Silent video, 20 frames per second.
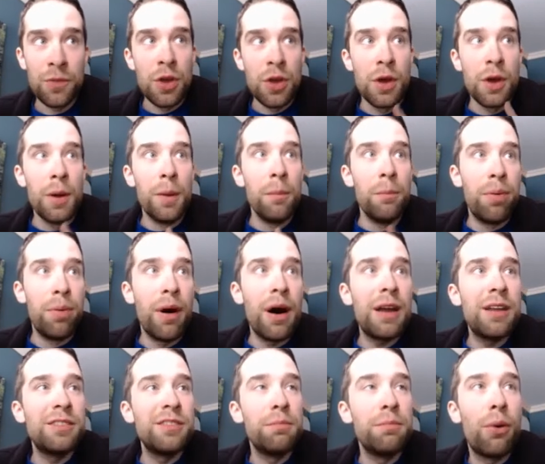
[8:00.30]
But
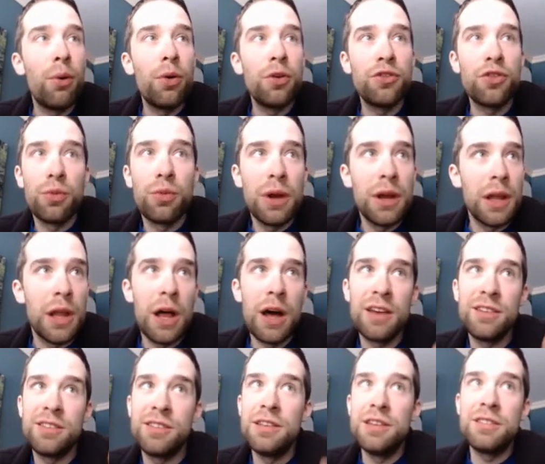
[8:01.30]
it's important to
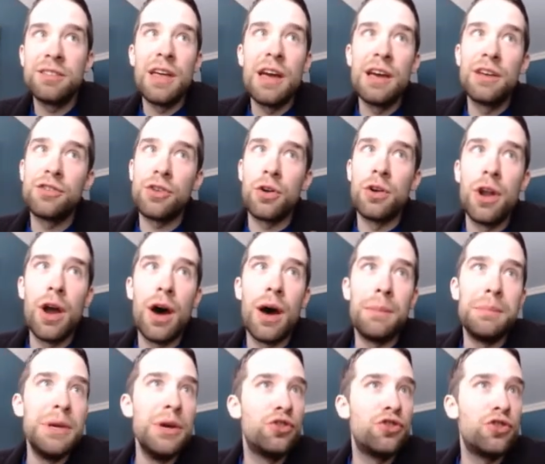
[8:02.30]
realize these things are not
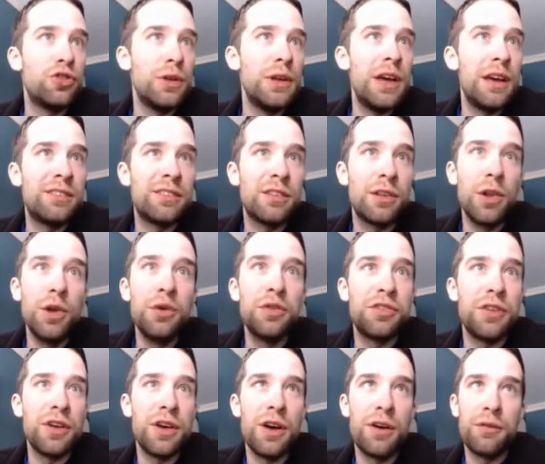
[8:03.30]
mutually
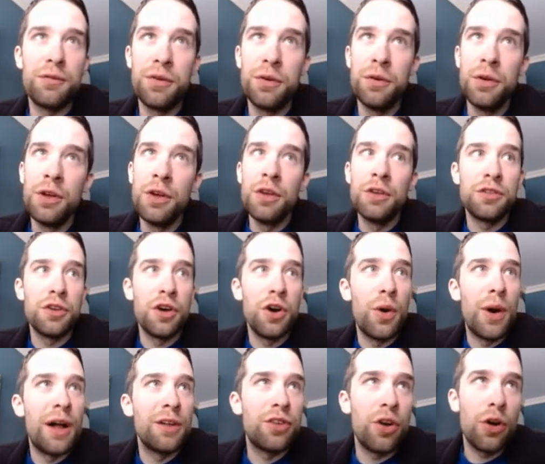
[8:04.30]
exclusive. So
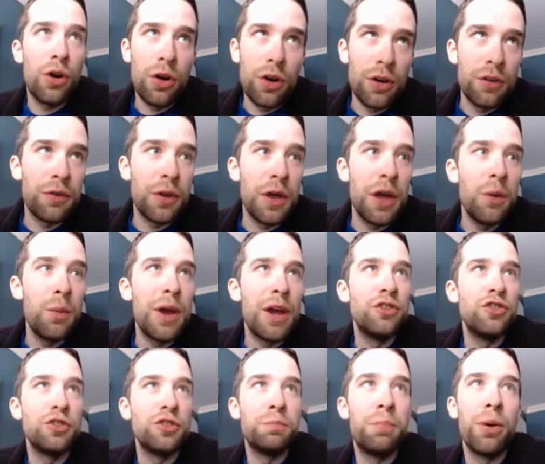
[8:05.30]
alternatively, we can
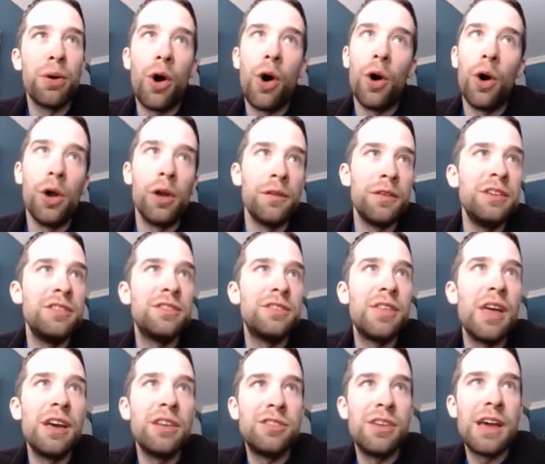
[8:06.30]
just put all of these
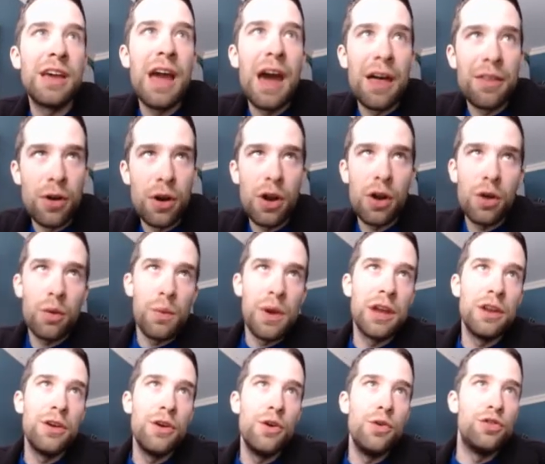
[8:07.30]
things together. We can
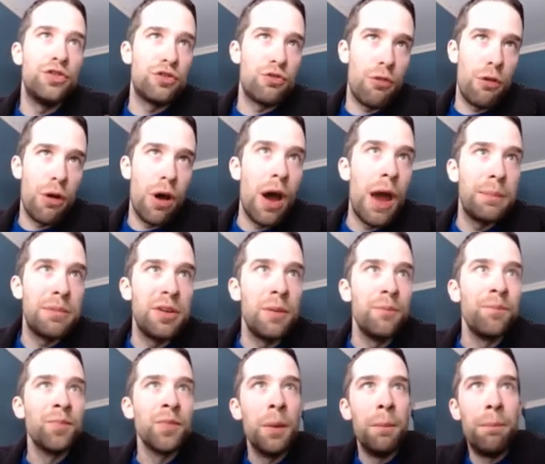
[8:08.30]
do striped,
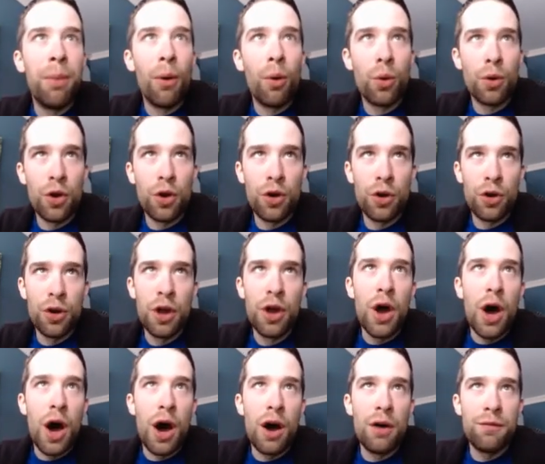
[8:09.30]
bordered,
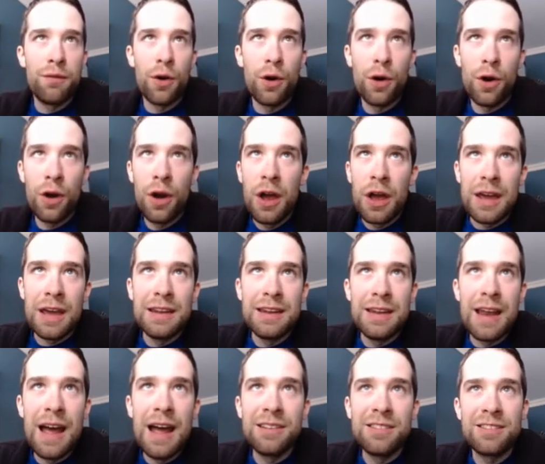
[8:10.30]
hover,
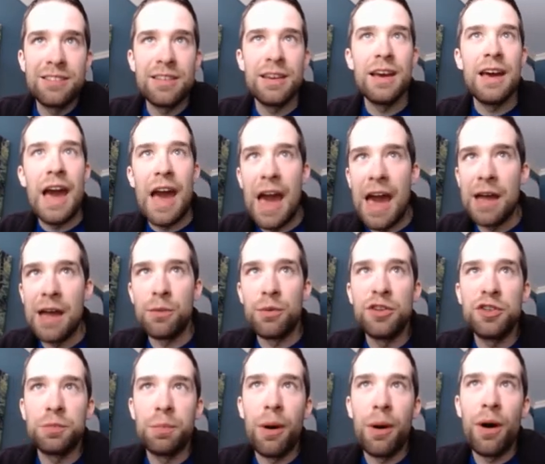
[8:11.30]
condensed, and
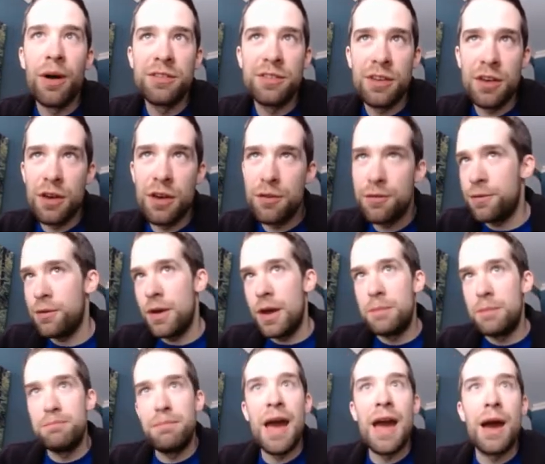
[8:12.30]
responsive,
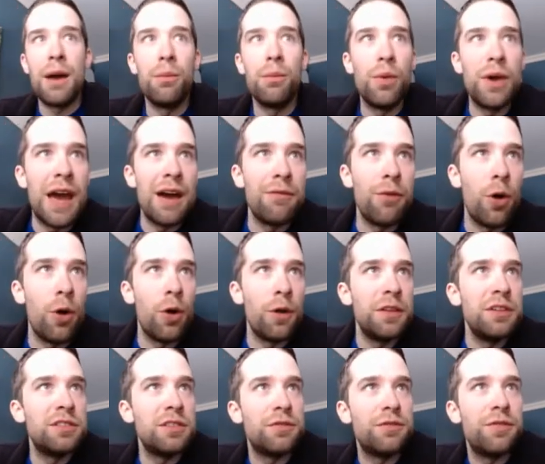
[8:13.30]
and bam, we have all
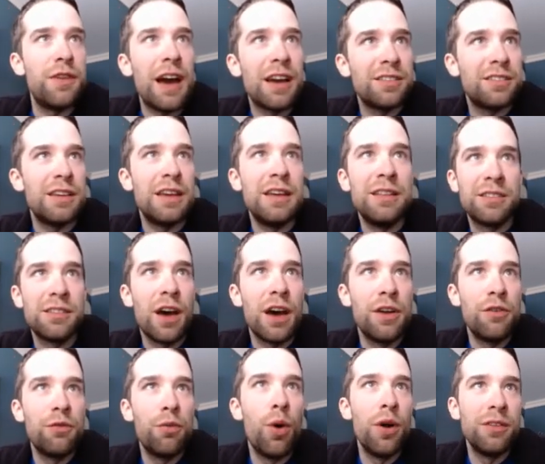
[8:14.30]
these effects inside
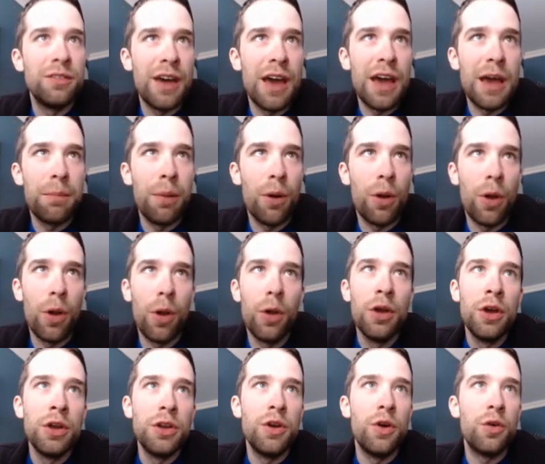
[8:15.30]
of one table.
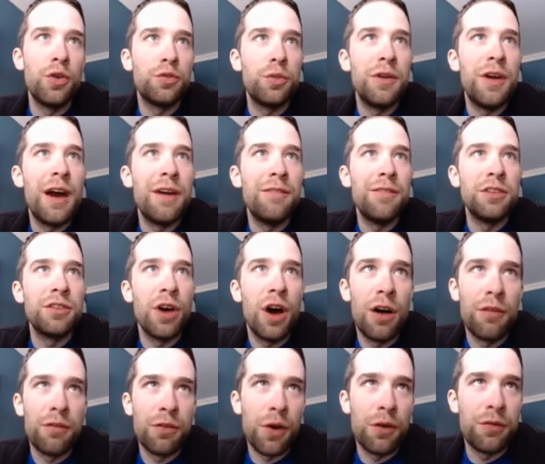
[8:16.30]
Notice we have this
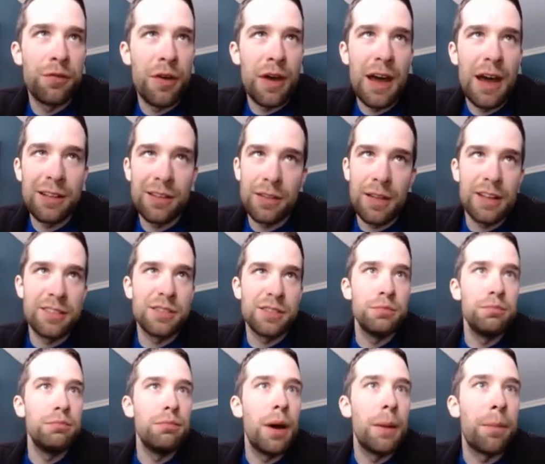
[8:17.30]
hover effect. That's
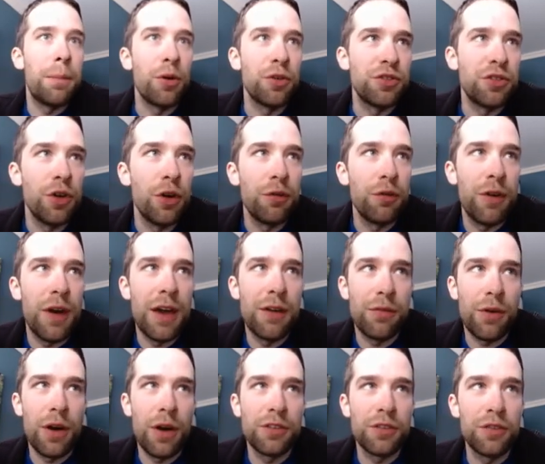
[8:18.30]
my personal
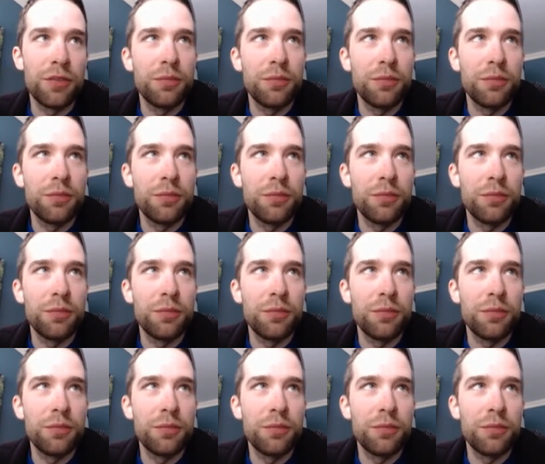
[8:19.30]
favorite.